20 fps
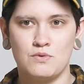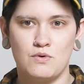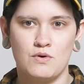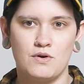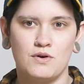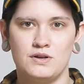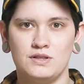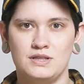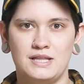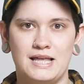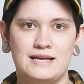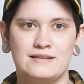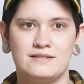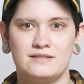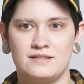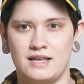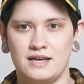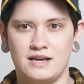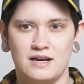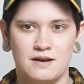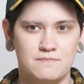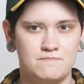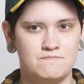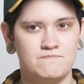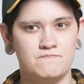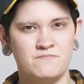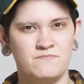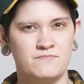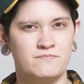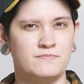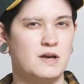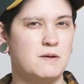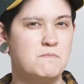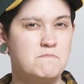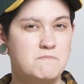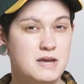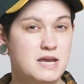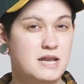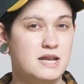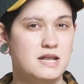more or less like a
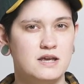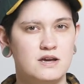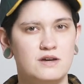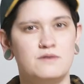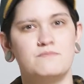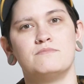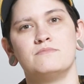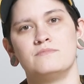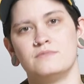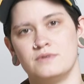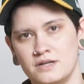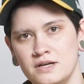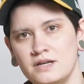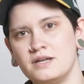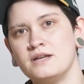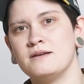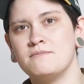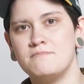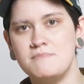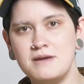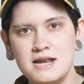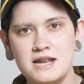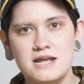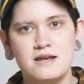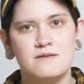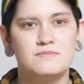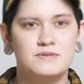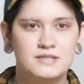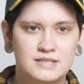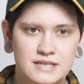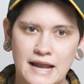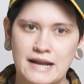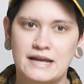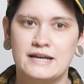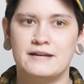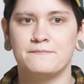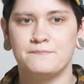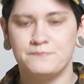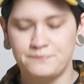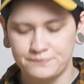medium
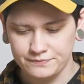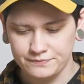setting.